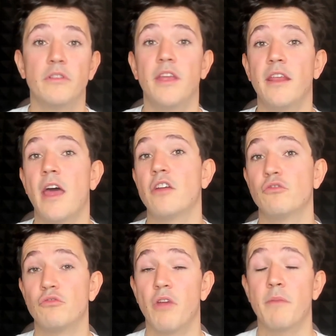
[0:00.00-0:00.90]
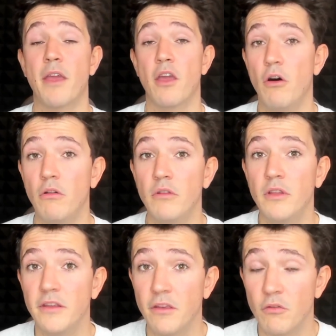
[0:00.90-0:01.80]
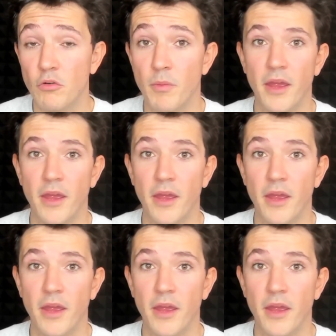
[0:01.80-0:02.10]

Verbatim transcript: then I should create my own LinkedIn group